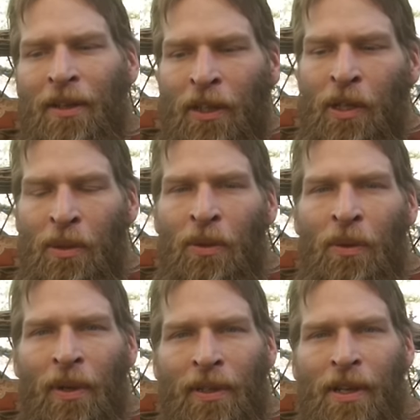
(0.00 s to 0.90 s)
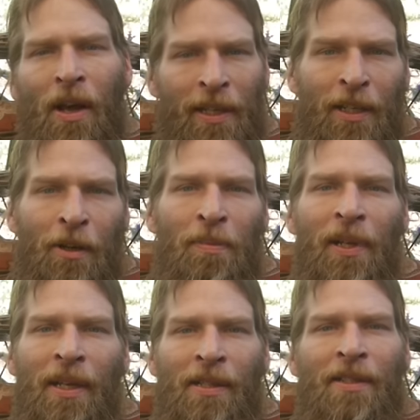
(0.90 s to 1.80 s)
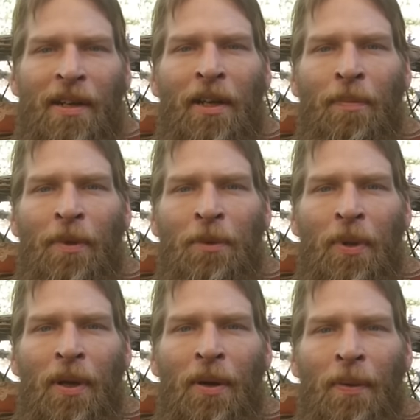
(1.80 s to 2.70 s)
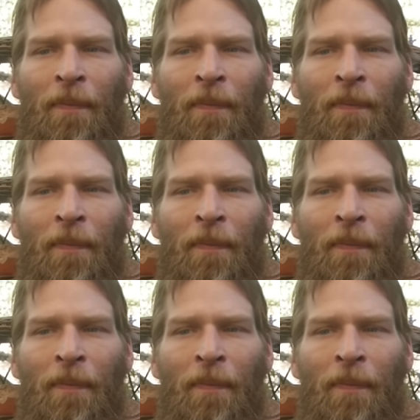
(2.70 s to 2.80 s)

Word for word: you talking to your plants is going to help them grow.